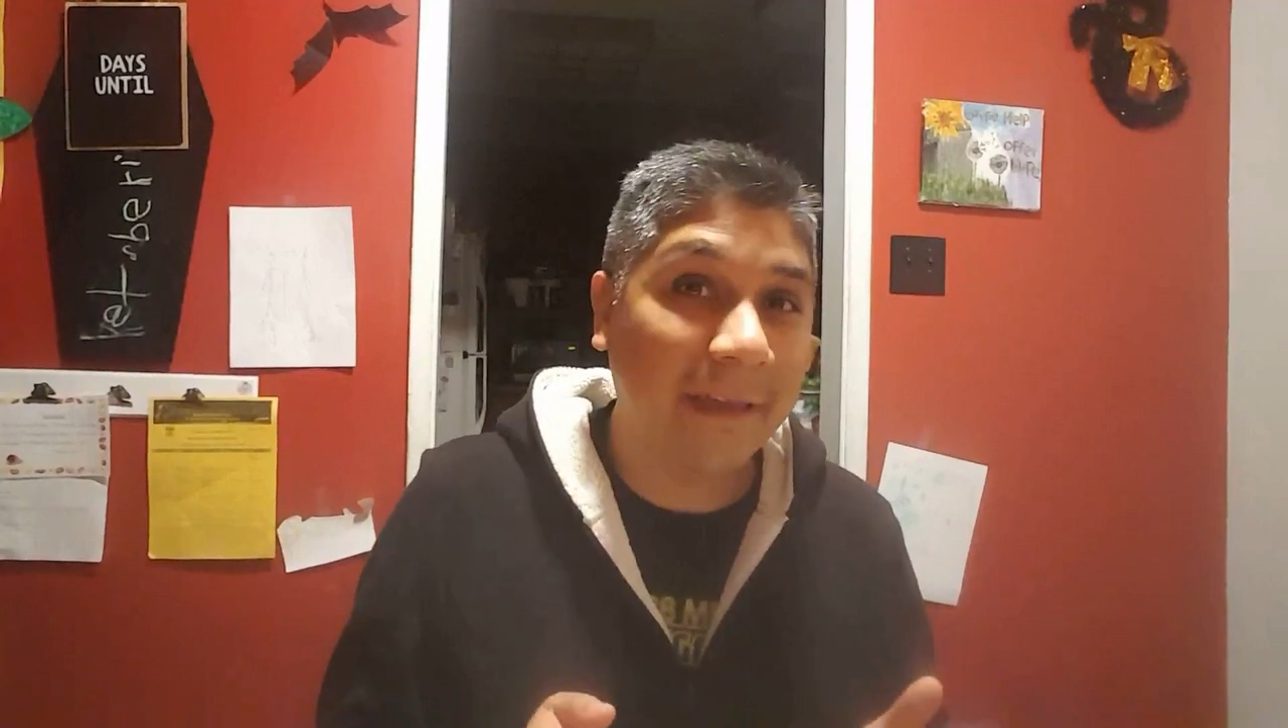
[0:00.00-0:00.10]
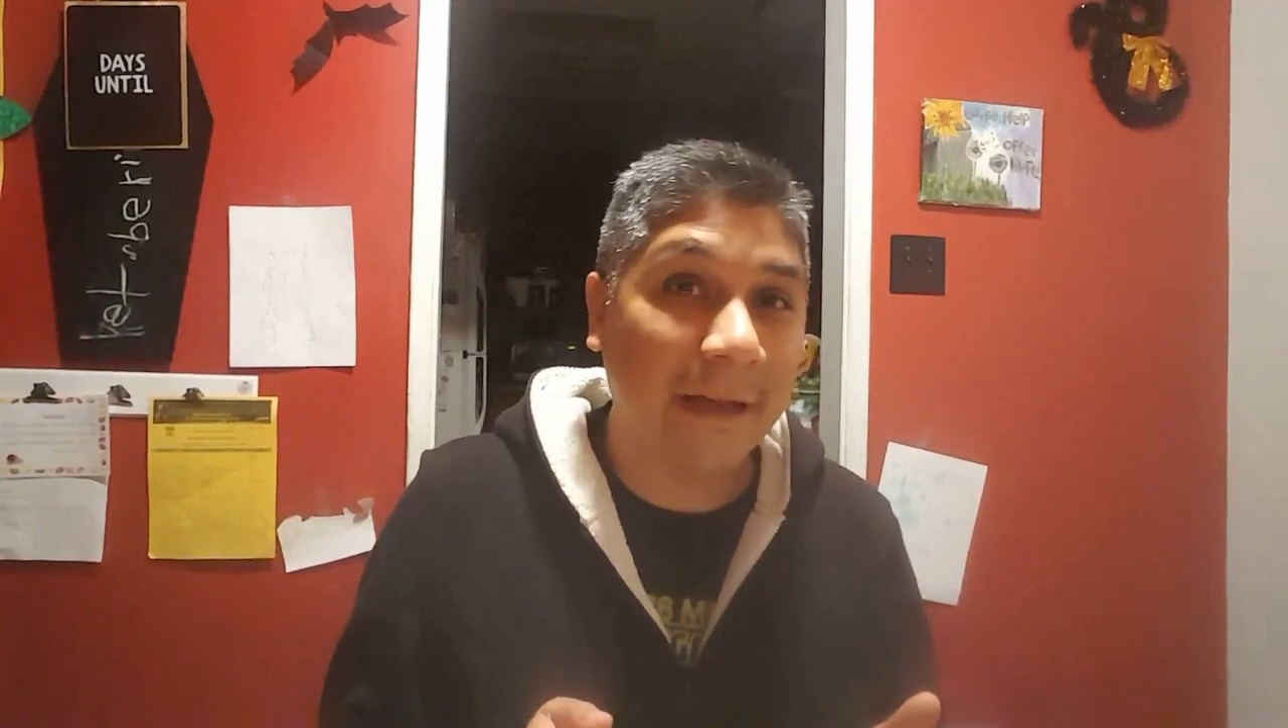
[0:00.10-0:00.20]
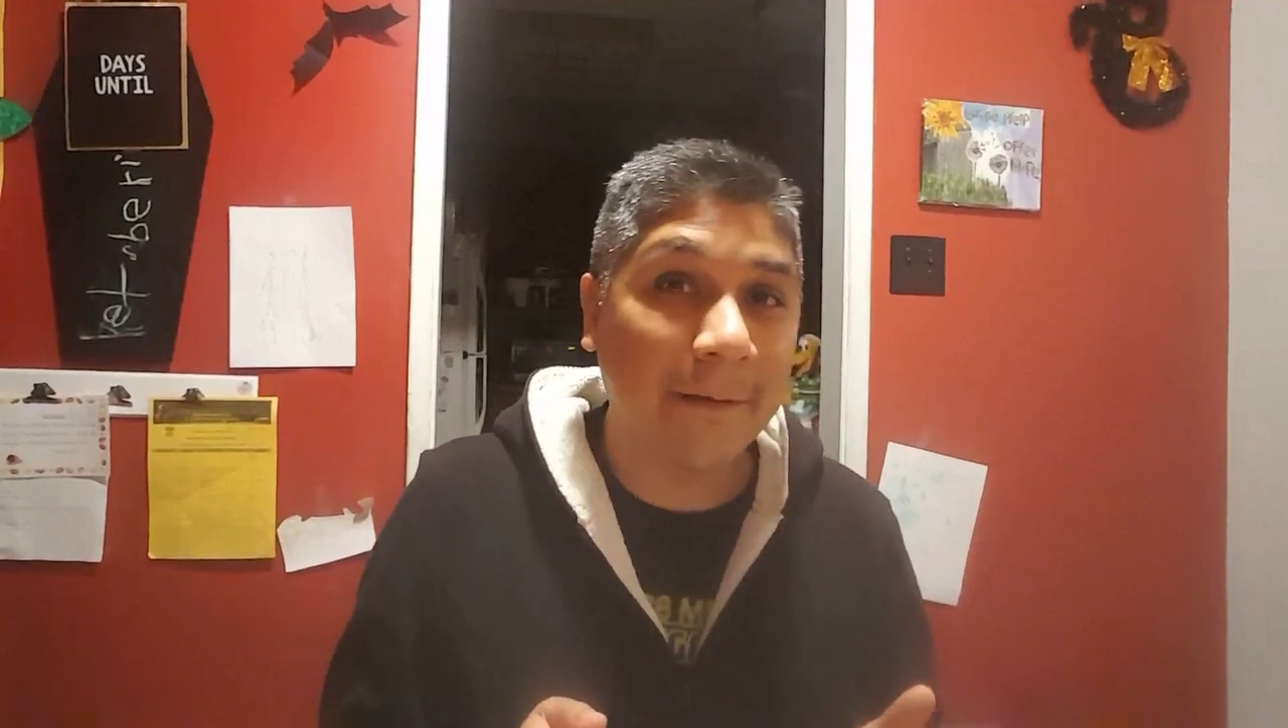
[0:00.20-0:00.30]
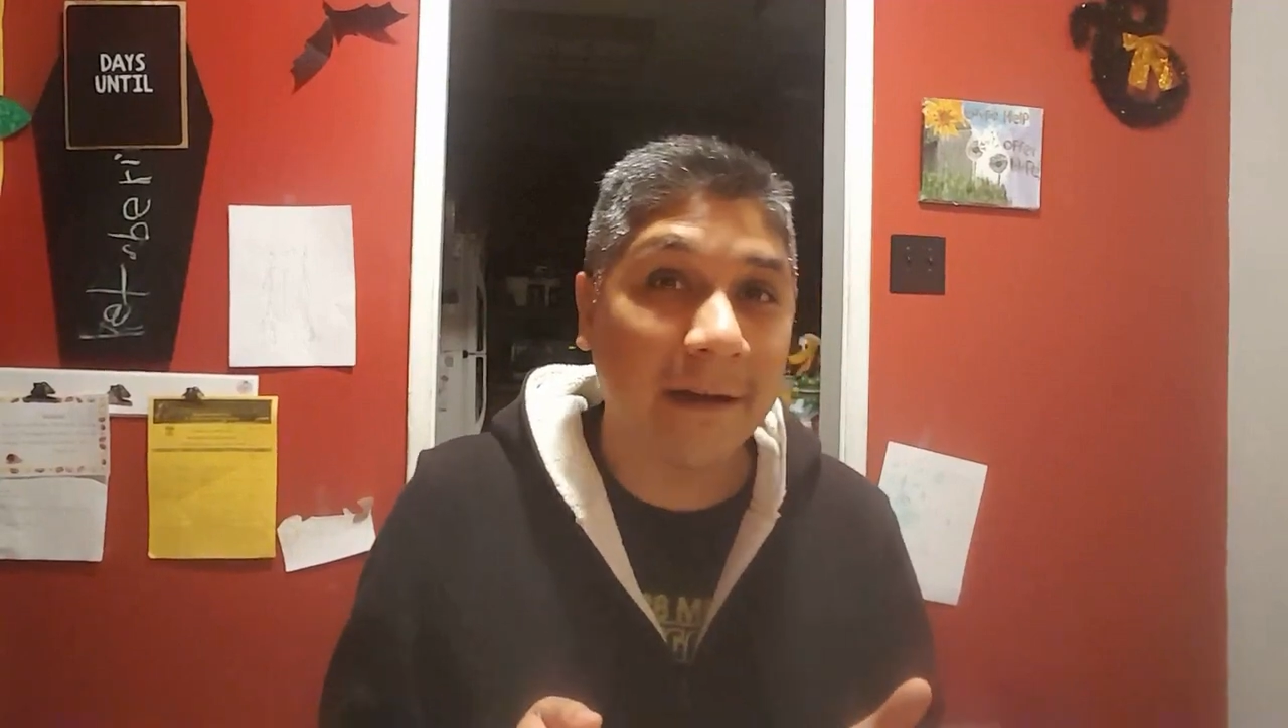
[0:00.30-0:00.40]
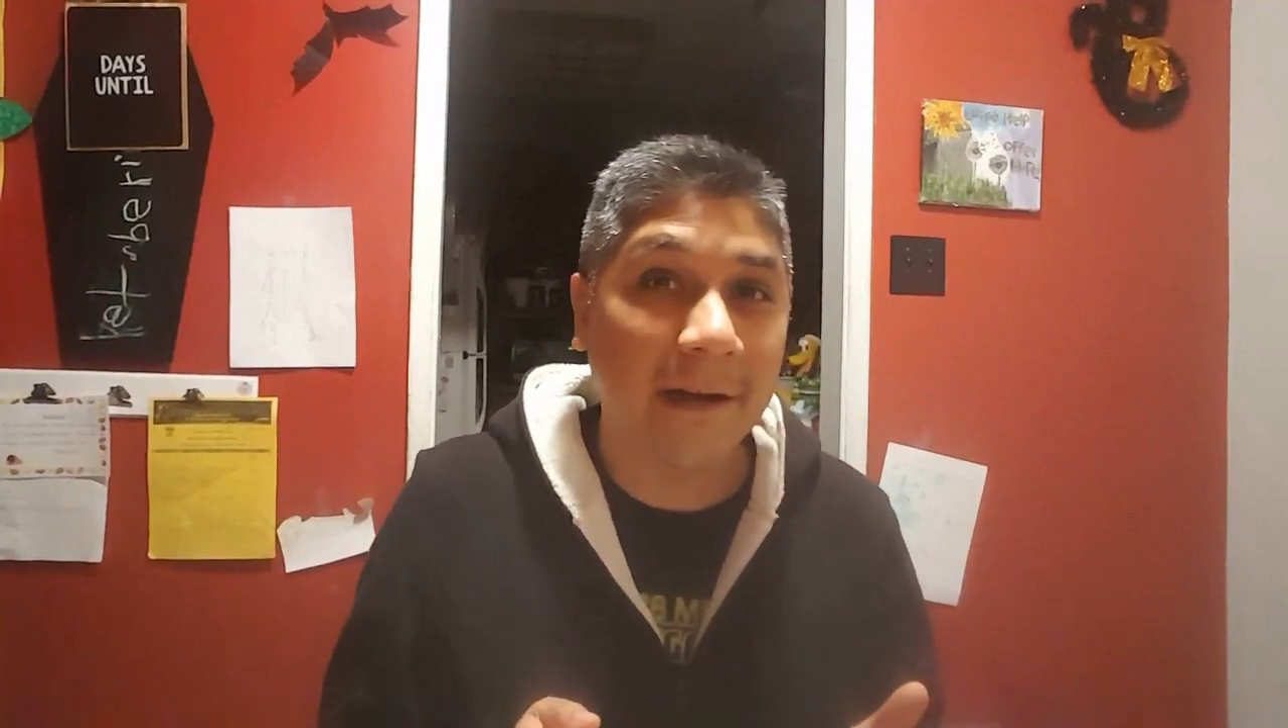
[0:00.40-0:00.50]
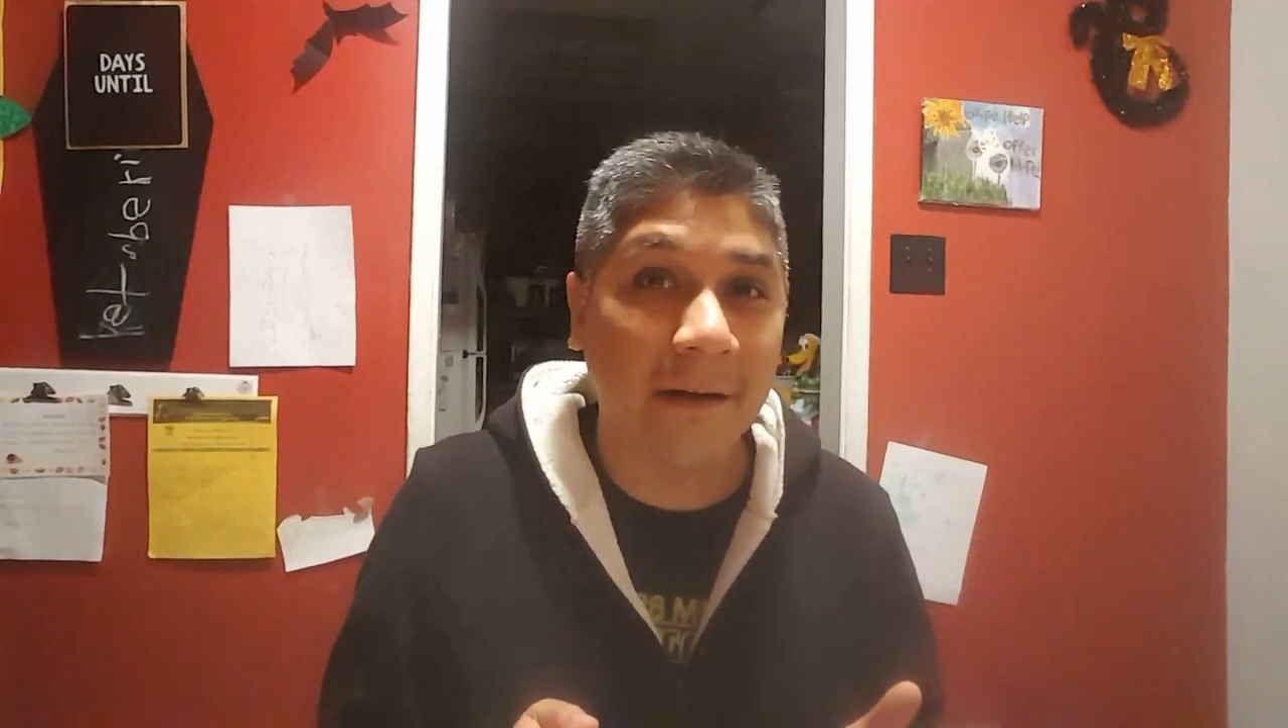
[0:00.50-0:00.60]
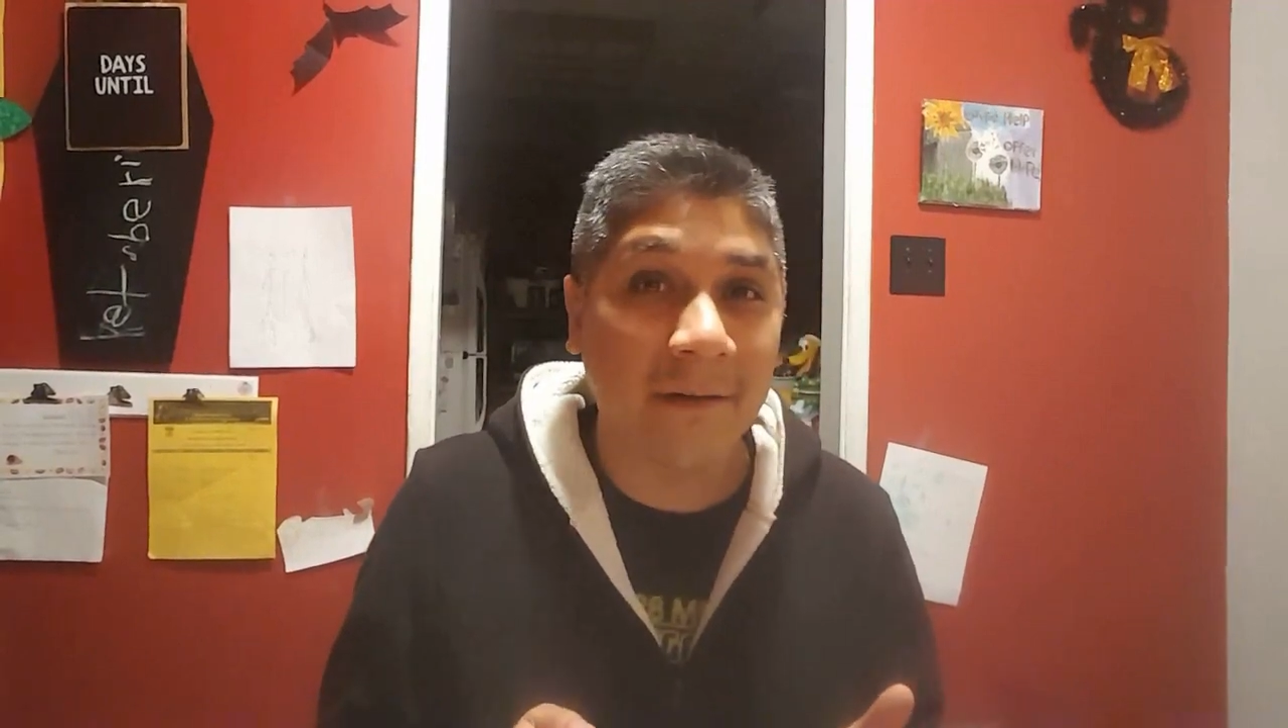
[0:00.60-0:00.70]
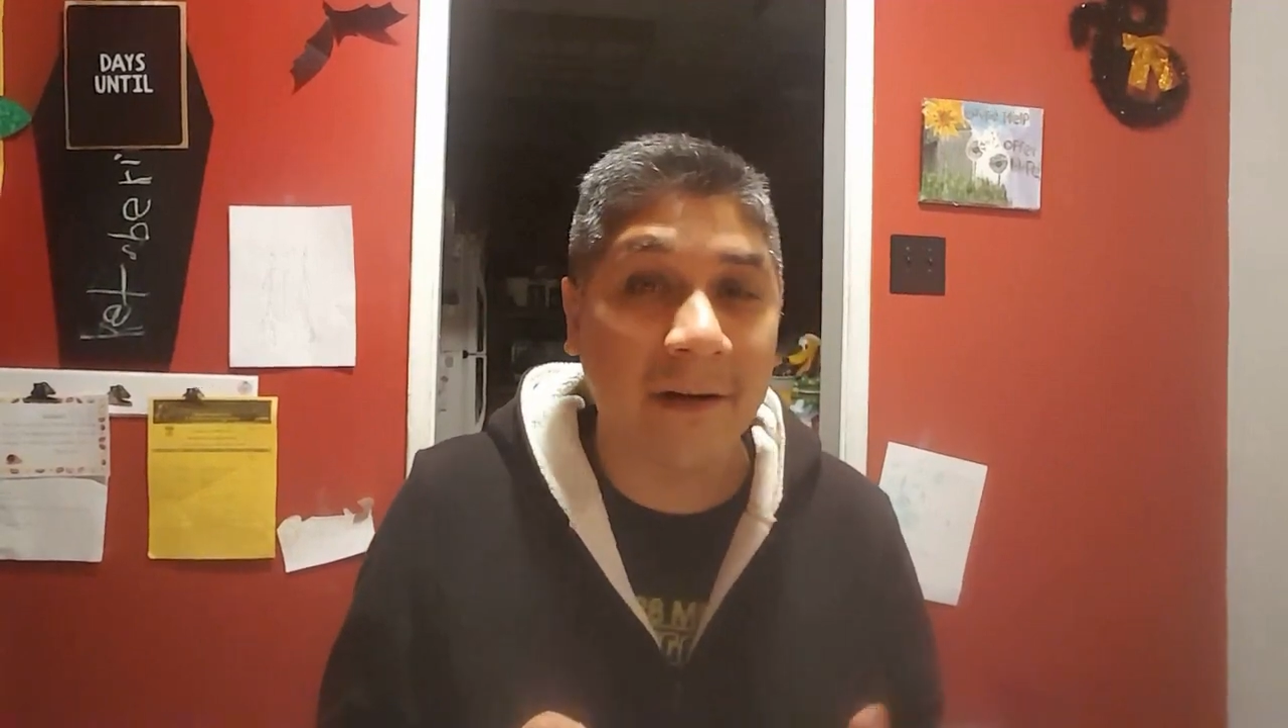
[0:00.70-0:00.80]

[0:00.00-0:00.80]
thing I'm going to cover